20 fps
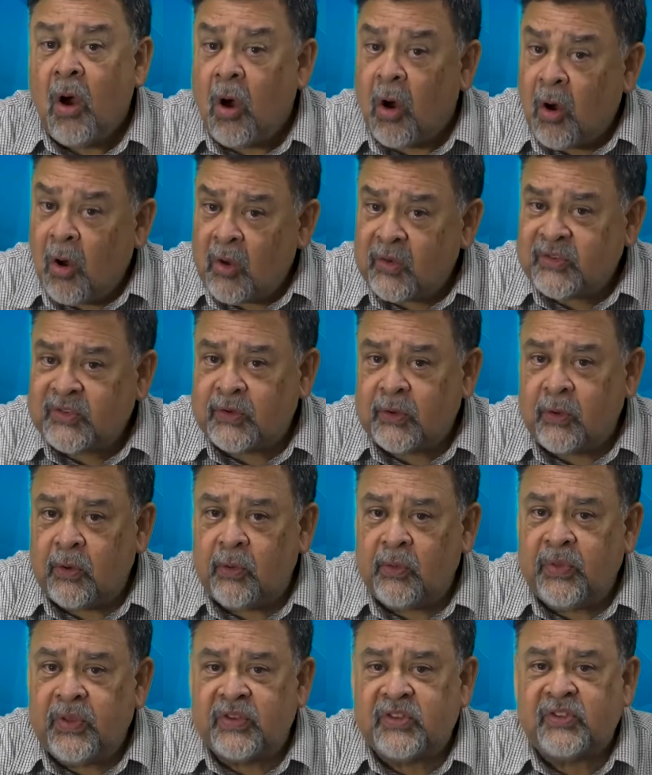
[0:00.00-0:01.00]

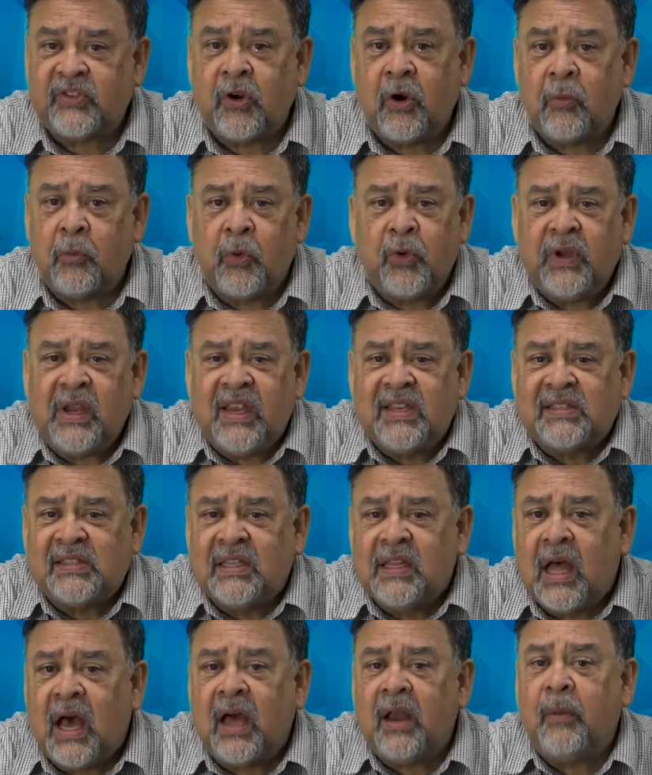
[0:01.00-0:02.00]
Also, the ceremony is
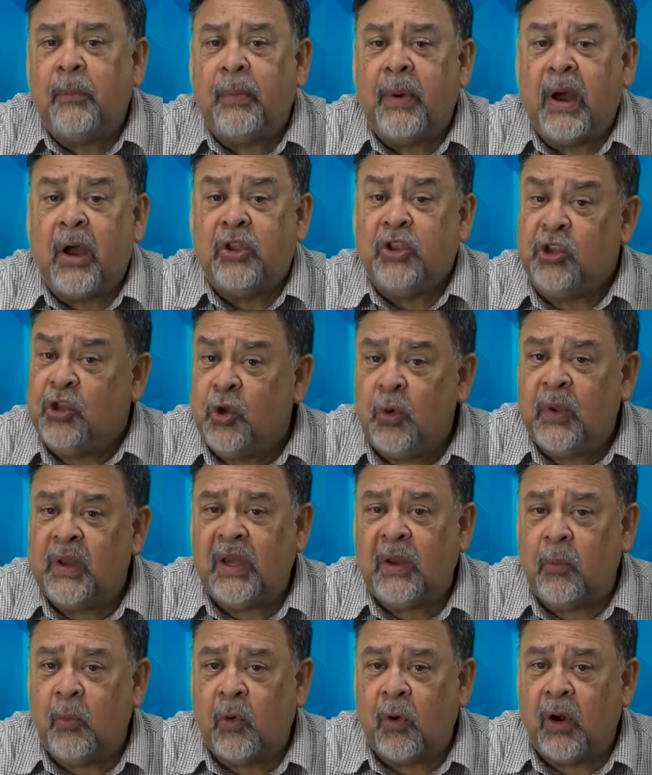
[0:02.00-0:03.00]
not about you
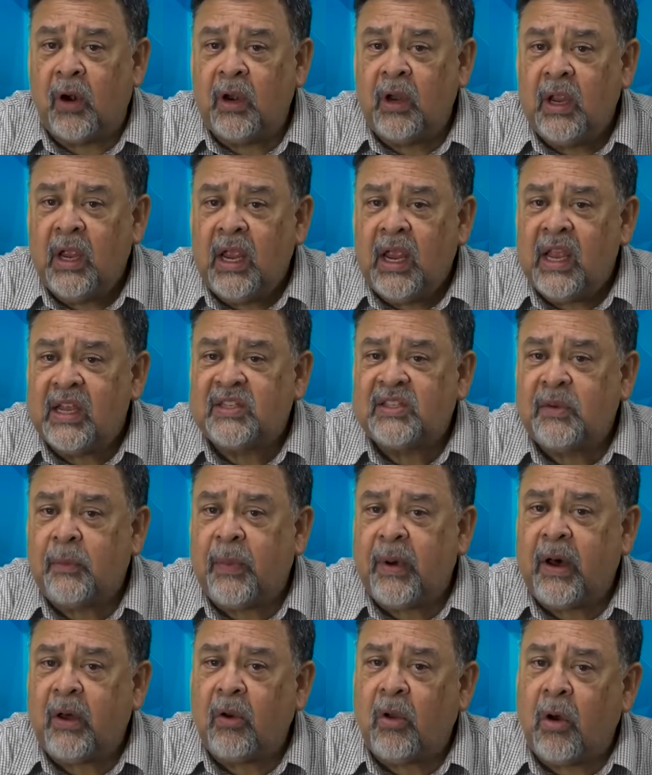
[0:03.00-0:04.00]
anymore. It's
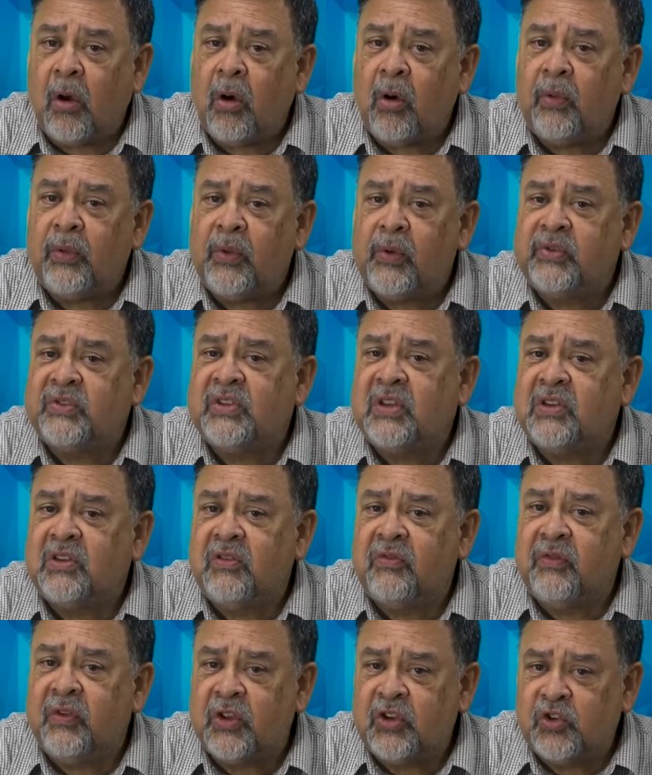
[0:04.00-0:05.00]
about all those
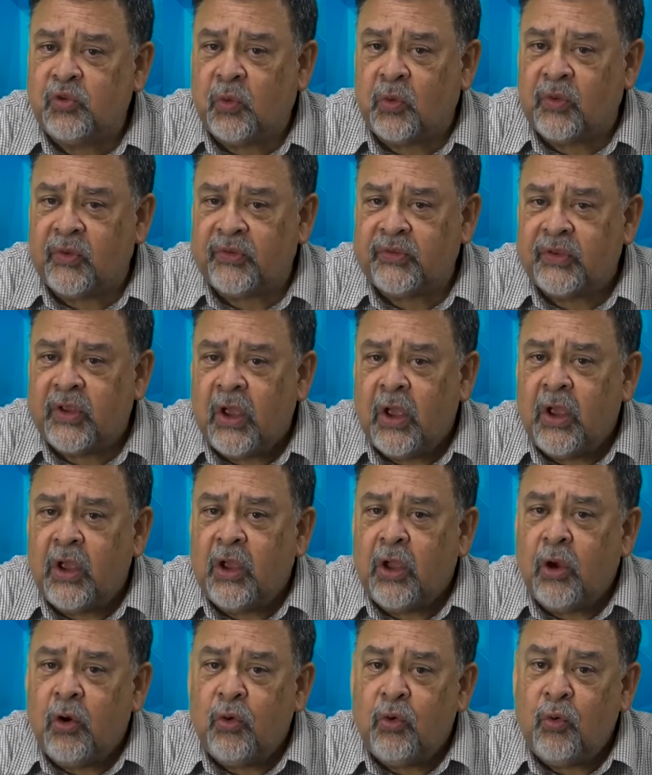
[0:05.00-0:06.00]
individuals
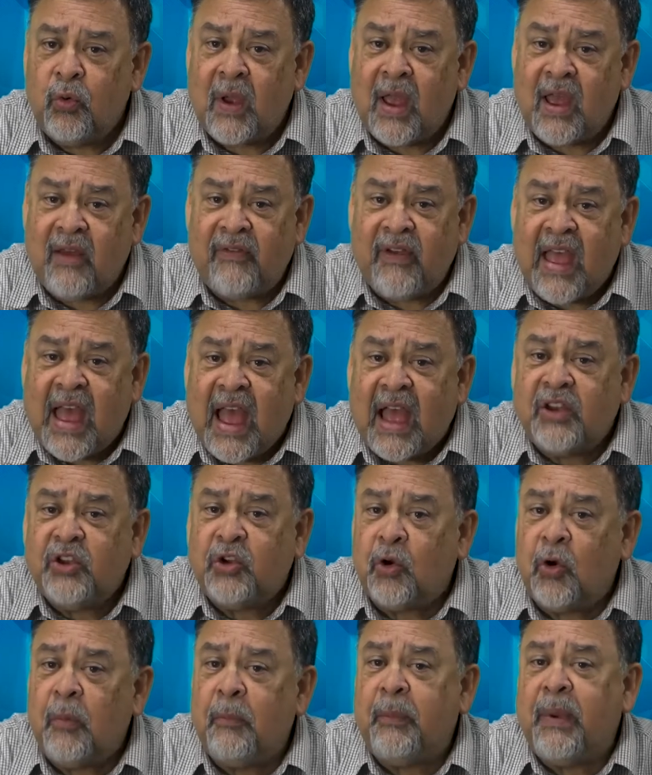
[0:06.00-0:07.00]
who have had
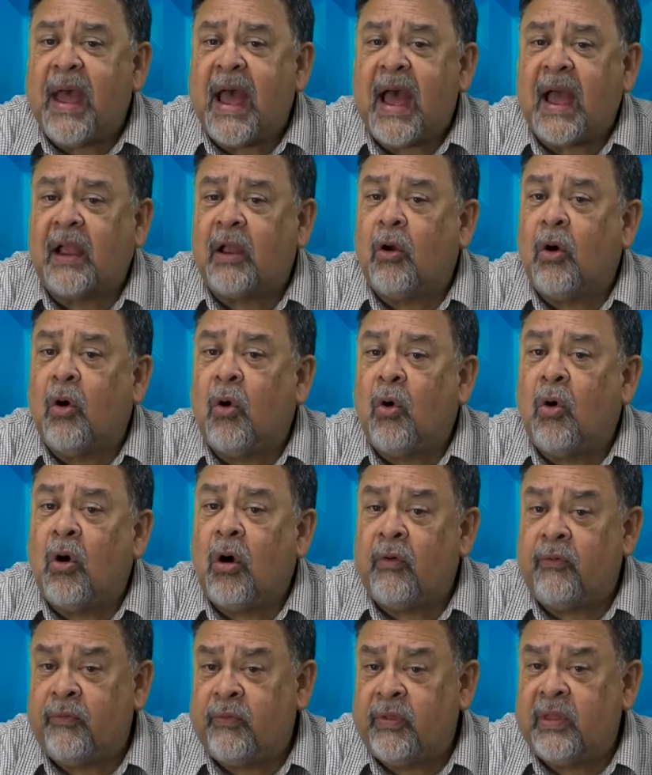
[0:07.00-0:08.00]
your back
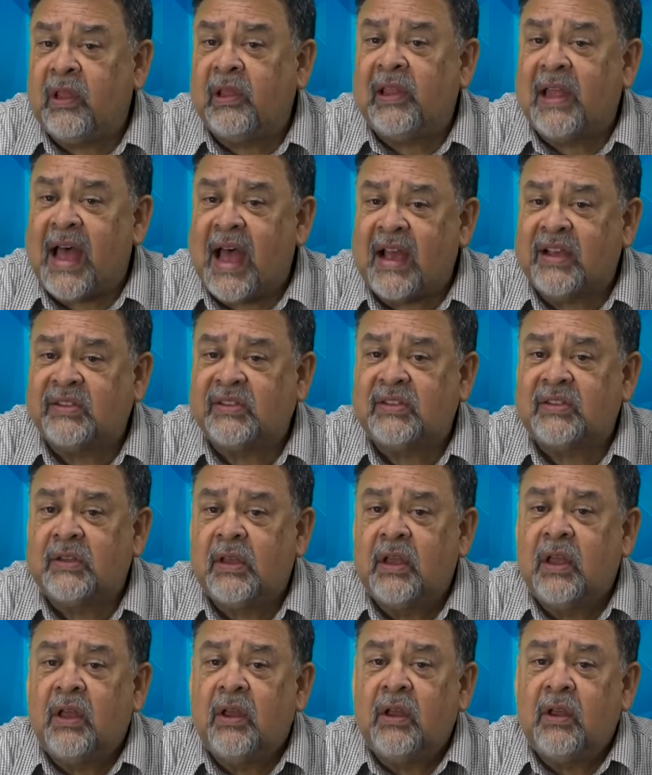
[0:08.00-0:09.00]
over the last
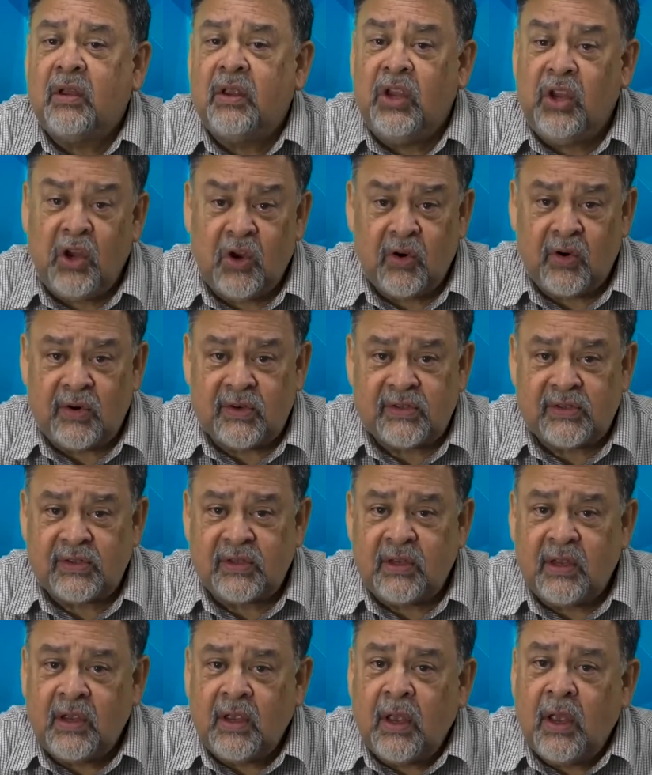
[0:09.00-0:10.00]

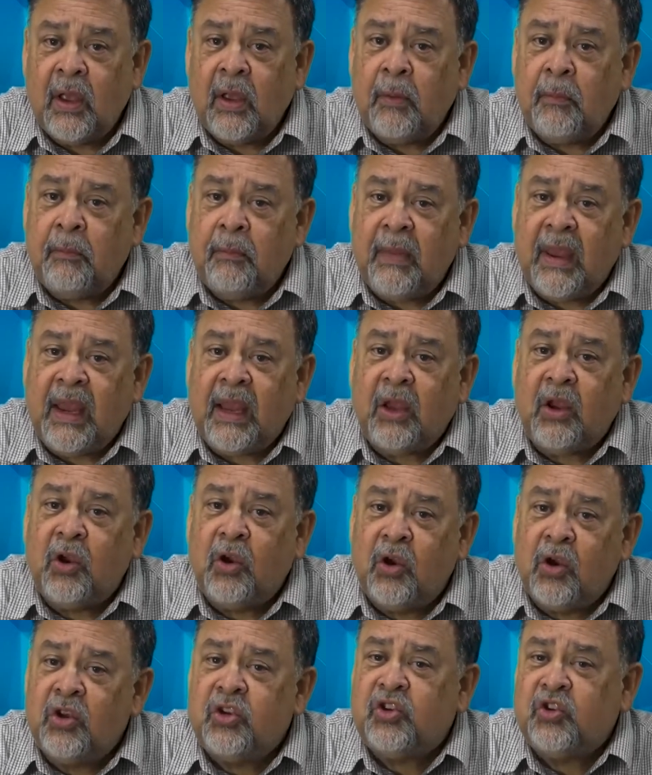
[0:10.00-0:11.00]
years. Make
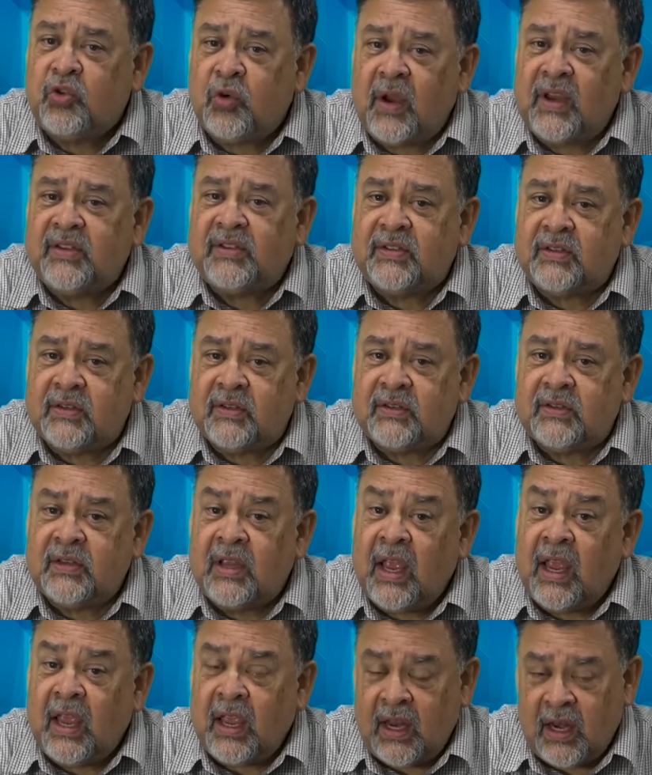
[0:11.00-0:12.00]
good choices,
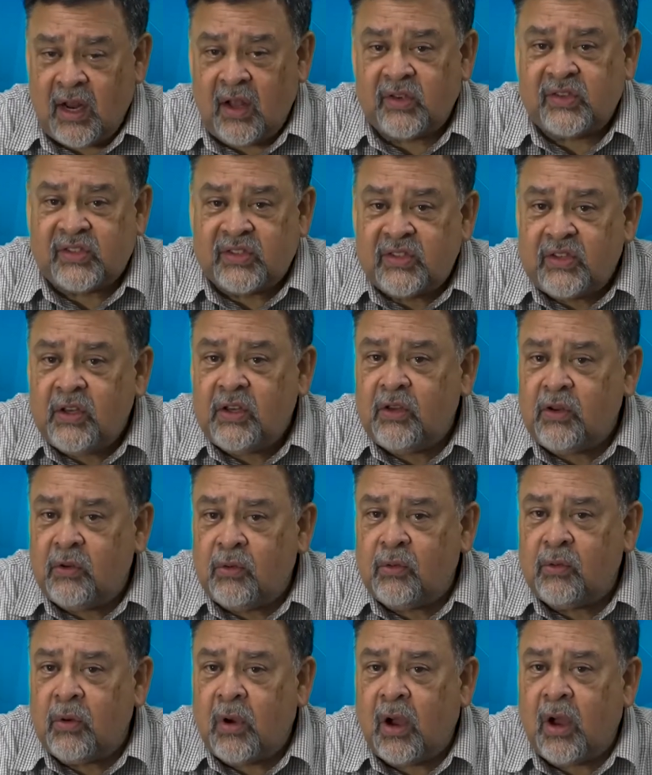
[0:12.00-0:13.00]
and I'll see
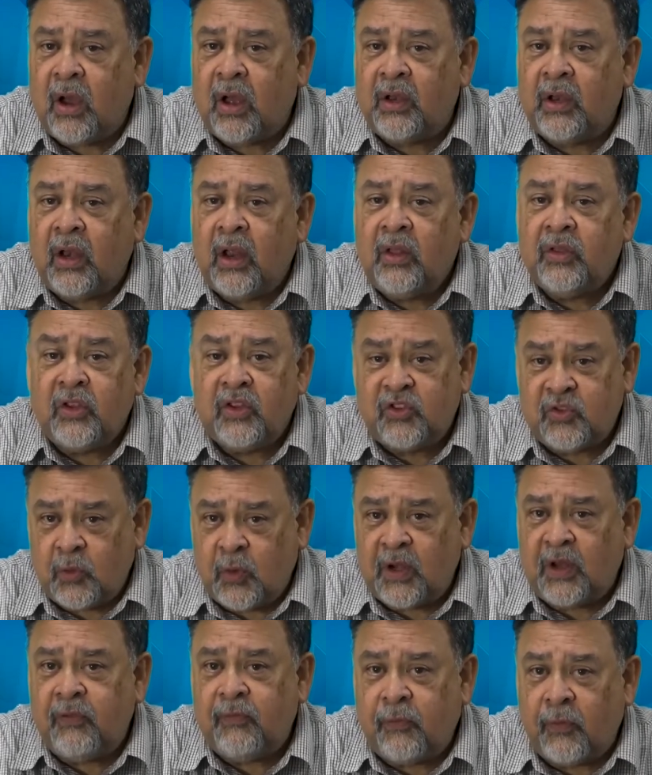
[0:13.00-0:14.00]
you on the
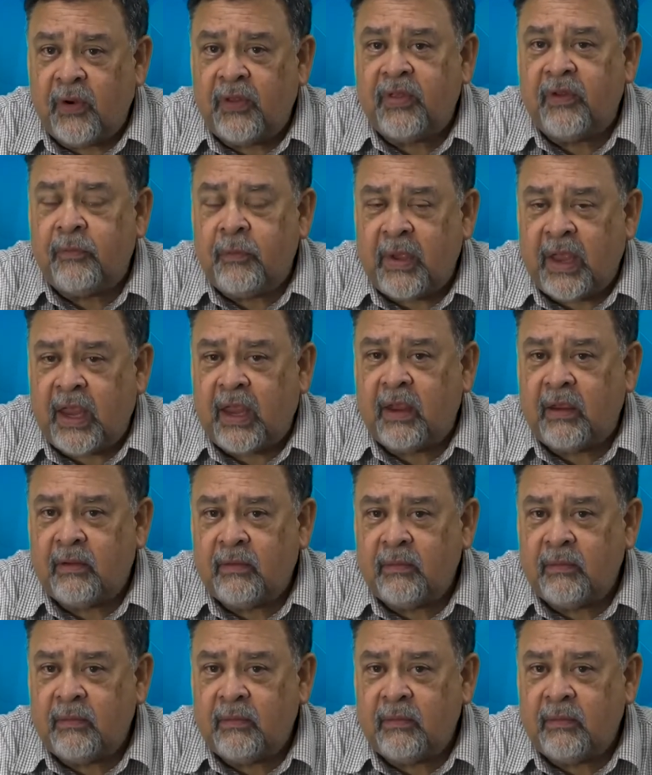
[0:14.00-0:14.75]
24th of May.